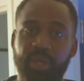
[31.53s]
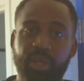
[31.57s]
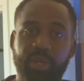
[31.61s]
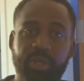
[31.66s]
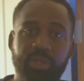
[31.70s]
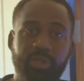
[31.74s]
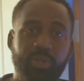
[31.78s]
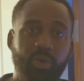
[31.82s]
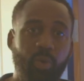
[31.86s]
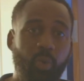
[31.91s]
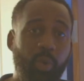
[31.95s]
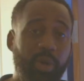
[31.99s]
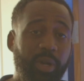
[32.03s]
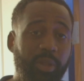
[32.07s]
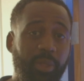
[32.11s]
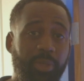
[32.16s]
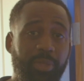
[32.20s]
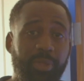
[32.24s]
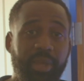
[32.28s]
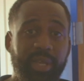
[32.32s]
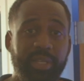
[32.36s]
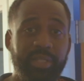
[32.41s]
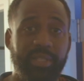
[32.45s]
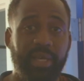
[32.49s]
So one of the
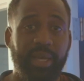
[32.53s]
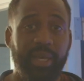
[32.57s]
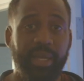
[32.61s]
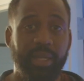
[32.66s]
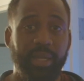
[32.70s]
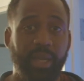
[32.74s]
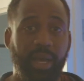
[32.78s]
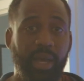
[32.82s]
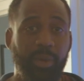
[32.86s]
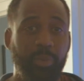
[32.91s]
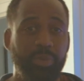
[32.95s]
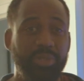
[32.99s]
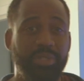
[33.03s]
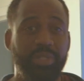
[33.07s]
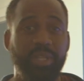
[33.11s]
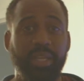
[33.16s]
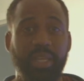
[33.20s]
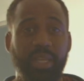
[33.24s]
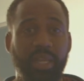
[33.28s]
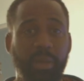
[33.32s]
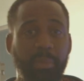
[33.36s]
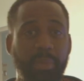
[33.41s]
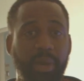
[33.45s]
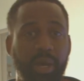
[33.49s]
things that I was
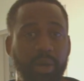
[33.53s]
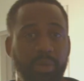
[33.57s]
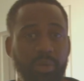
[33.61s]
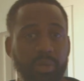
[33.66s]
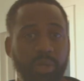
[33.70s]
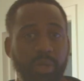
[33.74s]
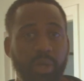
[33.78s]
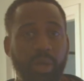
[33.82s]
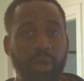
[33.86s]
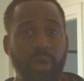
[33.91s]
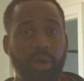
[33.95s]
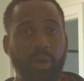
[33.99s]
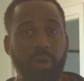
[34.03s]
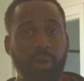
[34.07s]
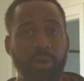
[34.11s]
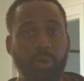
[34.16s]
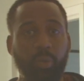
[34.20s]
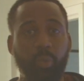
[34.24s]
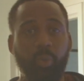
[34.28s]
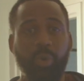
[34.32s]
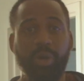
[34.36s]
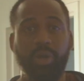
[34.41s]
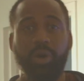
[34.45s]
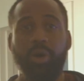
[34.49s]
thinking about are
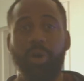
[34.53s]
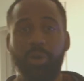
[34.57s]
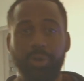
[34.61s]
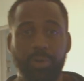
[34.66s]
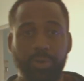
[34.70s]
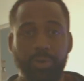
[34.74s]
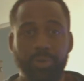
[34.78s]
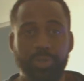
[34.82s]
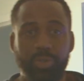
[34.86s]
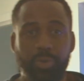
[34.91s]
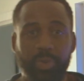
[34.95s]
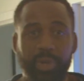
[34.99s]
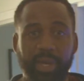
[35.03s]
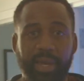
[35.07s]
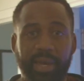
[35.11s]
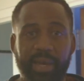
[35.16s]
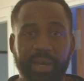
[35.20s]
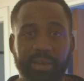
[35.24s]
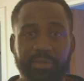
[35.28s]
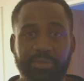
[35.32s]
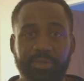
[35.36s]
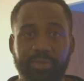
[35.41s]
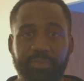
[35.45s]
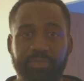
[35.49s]
what articles do we
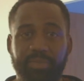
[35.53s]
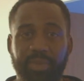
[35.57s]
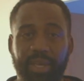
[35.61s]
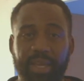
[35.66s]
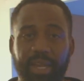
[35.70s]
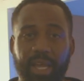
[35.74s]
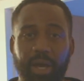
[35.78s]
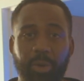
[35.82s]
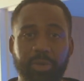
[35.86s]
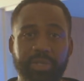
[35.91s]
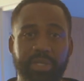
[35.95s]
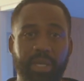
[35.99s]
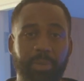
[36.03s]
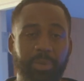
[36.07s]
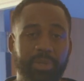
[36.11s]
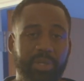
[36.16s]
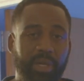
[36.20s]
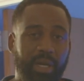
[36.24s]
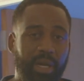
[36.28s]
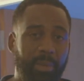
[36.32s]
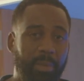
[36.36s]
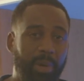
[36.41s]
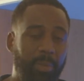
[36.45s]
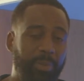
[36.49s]
have? And I was able to
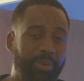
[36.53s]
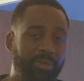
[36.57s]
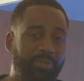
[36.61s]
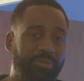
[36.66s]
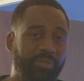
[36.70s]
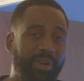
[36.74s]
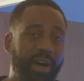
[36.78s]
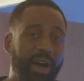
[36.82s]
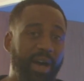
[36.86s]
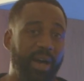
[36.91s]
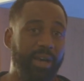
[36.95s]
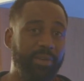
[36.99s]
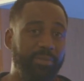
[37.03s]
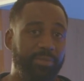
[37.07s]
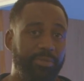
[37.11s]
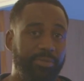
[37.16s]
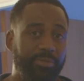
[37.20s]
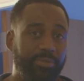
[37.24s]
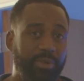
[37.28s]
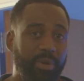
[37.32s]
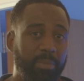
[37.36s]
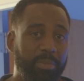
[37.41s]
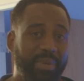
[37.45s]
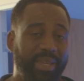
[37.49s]
come up with 5
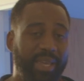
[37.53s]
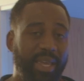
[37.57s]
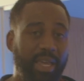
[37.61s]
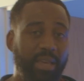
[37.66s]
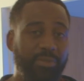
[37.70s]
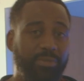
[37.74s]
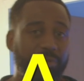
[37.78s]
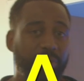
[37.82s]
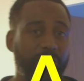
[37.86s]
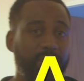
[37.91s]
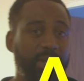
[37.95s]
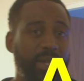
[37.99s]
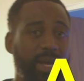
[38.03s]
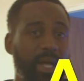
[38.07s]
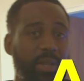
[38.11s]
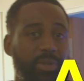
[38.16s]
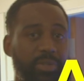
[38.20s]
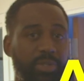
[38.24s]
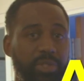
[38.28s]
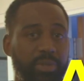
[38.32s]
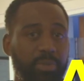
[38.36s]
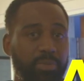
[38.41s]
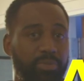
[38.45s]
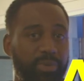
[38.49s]
from Behavior
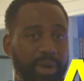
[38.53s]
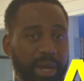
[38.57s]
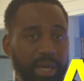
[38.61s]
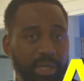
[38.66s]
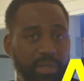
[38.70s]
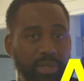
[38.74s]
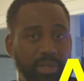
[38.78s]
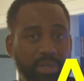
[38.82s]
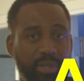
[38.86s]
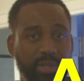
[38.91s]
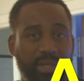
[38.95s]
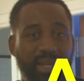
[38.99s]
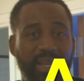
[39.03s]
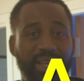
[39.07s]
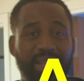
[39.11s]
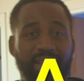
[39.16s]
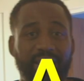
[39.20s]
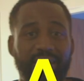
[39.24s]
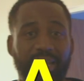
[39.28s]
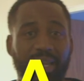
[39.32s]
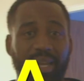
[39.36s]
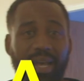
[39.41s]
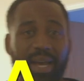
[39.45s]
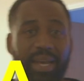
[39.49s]
Analysis in Practice
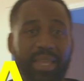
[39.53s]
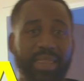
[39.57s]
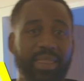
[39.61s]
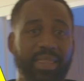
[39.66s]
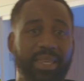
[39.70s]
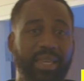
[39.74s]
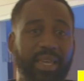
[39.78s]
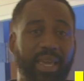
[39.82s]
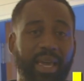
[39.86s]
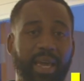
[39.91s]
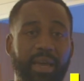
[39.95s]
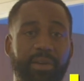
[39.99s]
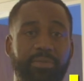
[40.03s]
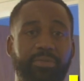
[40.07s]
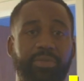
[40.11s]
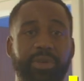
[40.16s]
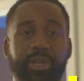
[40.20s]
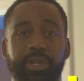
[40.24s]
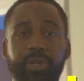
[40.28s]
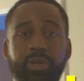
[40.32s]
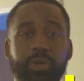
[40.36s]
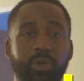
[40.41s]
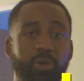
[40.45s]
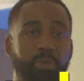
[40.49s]
that I think every
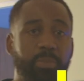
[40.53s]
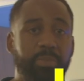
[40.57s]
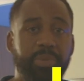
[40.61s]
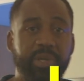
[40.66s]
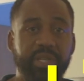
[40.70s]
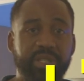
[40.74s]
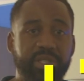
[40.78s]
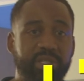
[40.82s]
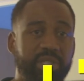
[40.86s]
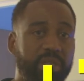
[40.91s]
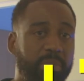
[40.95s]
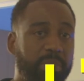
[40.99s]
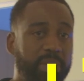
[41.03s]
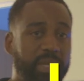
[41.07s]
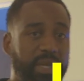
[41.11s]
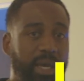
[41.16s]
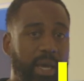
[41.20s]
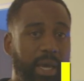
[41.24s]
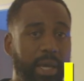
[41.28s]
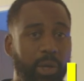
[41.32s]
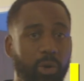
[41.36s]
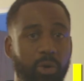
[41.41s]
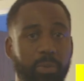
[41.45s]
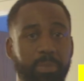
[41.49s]
new
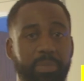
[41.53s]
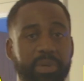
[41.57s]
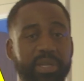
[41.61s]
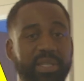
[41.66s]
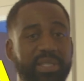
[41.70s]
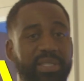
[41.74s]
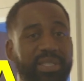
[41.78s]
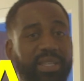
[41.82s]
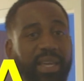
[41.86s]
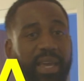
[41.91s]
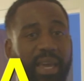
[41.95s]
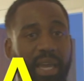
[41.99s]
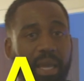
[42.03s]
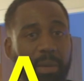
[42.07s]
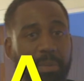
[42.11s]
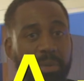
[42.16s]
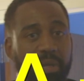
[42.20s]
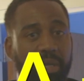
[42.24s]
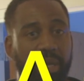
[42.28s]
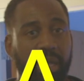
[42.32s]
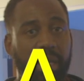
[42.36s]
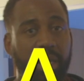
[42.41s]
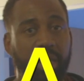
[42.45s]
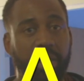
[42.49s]
BCBA or
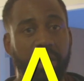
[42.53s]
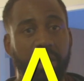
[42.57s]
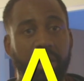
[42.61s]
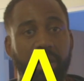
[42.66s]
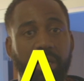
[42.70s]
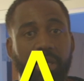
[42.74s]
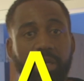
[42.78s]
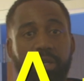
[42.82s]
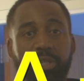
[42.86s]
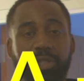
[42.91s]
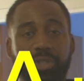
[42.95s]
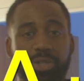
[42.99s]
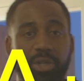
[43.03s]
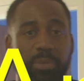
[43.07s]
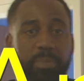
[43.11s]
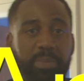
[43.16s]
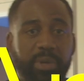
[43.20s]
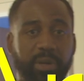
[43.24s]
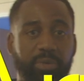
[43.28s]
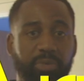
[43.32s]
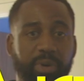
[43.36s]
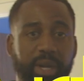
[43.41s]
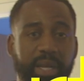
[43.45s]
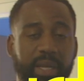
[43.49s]
BCABA should
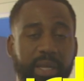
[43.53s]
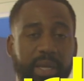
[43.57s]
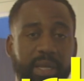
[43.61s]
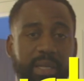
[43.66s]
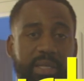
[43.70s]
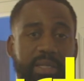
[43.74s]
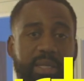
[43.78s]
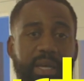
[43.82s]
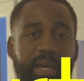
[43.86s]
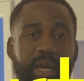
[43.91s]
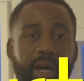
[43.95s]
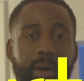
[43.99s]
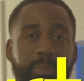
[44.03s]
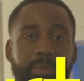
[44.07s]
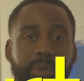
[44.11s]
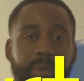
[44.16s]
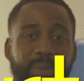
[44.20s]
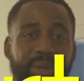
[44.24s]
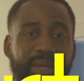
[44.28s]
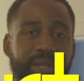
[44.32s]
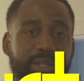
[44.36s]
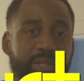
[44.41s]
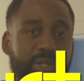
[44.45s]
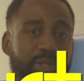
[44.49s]
be reading to help them
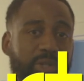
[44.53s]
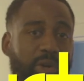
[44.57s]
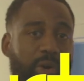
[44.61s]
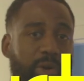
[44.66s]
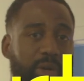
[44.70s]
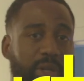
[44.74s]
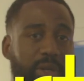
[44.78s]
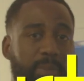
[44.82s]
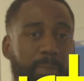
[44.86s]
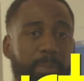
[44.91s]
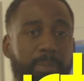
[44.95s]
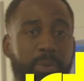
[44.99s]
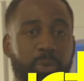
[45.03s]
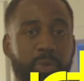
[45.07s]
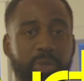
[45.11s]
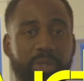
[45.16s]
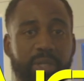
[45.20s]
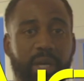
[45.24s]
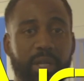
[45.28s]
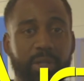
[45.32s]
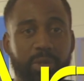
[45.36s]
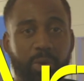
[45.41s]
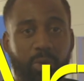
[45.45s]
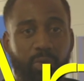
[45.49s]
get started boots
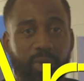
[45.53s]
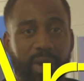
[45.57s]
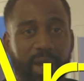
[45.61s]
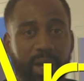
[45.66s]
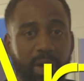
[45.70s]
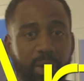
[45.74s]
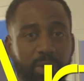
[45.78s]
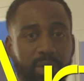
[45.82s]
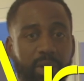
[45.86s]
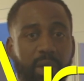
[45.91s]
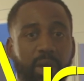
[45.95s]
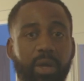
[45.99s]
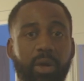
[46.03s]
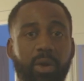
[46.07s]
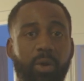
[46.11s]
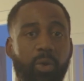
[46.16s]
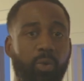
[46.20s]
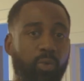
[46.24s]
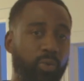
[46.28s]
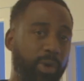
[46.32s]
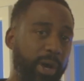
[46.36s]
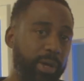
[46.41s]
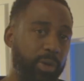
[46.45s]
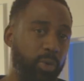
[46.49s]
on the ground
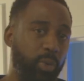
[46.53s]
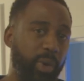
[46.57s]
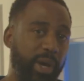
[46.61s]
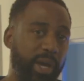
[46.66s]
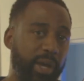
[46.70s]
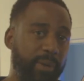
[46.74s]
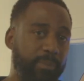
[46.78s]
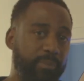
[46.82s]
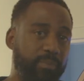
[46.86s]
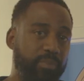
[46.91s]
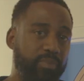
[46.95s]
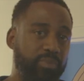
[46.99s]
right away.